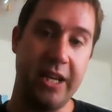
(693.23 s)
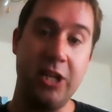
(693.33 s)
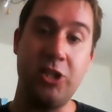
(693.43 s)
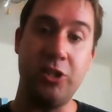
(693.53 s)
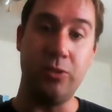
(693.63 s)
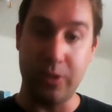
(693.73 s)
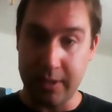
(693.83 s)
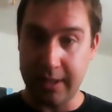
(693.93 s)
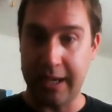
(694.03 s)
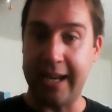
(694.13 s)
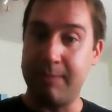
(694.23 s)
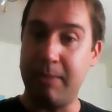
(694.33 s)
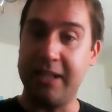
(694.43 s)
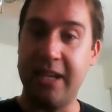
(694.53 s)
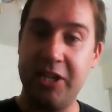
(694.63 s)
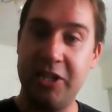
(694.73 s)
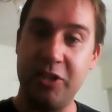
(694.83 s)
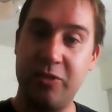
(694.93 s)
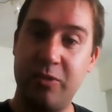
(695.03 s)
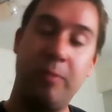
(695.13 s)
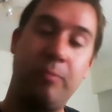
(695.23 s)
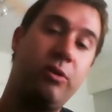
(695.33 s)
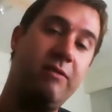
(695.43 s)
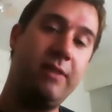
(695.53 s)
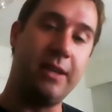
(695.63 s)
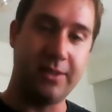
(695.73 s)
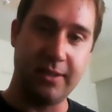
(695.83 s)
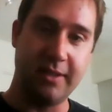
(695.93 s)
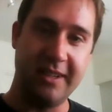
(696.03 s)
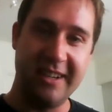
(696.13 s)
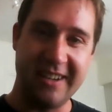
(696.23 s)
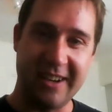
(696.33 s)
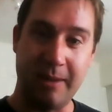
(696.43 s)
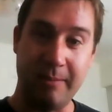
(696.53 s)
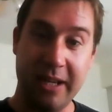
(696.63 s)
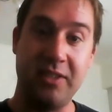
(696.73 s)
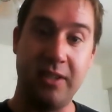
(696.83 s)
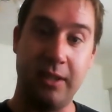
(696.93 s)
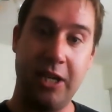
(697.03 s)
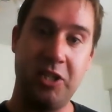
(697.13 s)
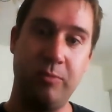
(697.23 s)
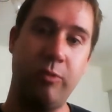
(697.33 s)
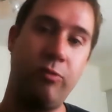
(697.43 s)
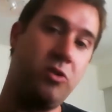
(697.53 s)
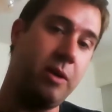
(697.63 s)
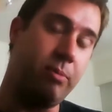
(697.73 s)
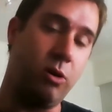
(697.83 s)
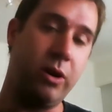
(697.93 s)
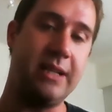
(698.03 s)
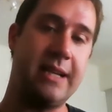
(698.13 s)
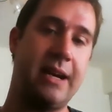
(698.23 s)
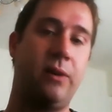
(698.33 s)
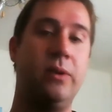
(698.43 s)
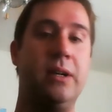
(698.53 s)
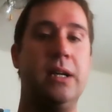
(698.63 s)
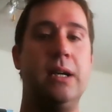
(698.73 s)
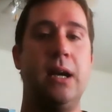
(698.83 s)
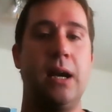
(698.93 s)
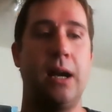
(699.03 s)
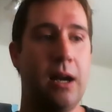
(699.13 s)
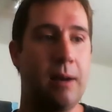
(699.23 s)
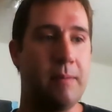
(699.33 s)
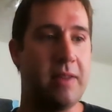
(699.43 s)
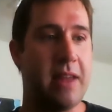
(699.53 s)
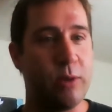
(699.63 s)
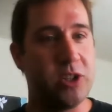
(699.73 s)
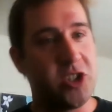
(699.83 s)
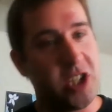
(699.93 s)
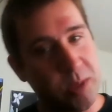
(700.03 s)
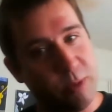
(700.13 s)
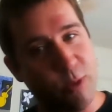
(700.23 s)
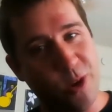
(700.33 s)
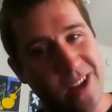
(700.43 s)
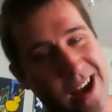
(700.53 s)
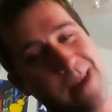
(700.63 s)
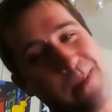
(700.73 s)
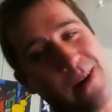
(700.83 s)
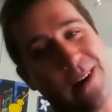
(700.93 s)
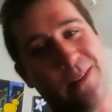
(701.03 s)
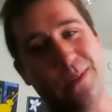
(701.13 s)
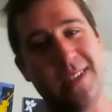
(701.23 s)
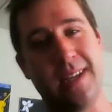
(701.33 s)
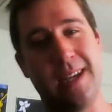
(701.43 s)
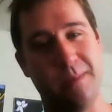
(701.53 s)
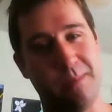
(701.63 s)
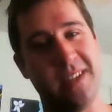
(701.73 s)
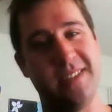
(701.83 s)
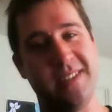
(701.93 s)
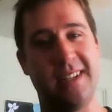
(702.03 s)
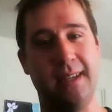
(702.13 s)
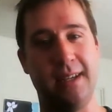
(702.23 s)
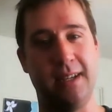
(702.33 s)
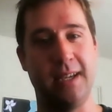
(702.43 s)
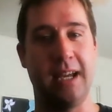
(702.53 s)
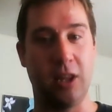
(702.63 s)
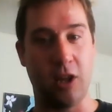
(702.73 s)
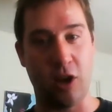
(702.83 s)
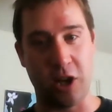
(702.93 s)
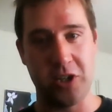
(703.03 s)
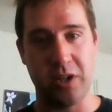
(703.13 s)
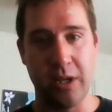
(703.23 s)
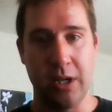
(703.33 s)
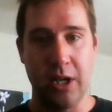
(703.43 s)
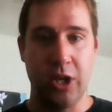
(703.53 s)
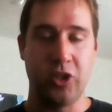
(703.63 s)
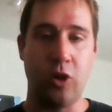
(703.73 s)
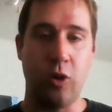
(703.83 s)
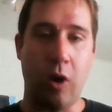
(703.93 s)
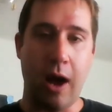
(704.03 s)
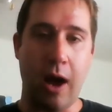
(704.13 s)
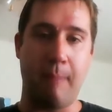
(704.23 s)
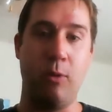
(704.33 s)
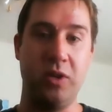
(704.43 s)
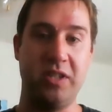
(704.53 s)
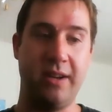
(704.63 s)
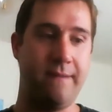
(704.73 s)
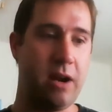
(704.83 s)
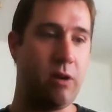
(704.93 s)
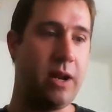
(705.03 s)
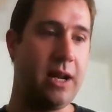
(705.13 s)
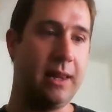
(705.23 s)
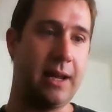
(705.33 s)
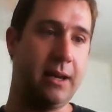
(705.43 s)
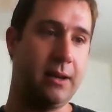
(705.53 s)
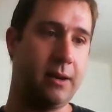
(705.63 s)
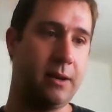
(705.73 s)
issues and expectations from the previous installation before they broke it down. And that was just before the iPod was like basically going to get launched. So Apple was in a very like